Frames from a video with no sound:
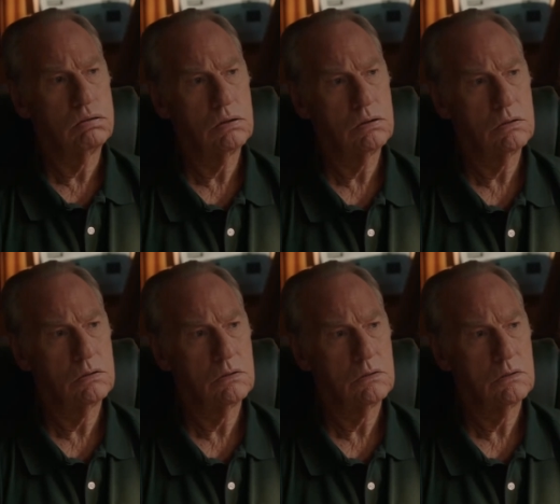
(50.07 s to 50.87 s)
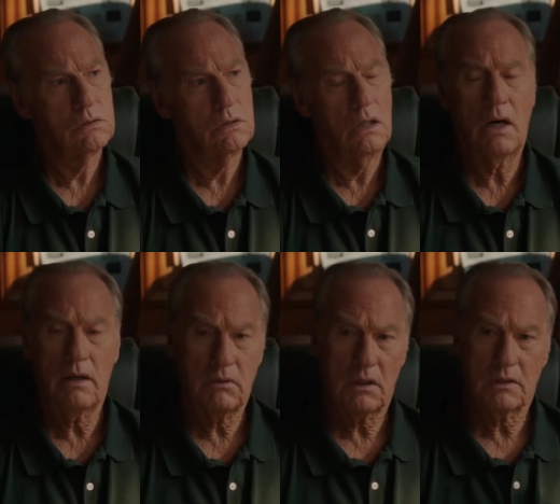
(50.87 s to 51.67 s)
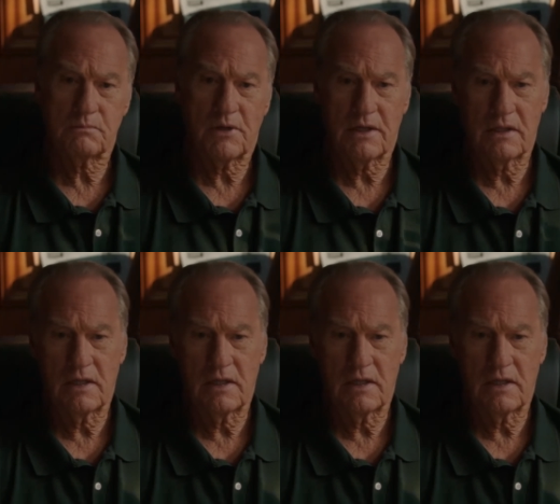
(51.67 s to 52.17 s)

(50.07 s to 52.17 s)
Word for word: all right, well, let's break it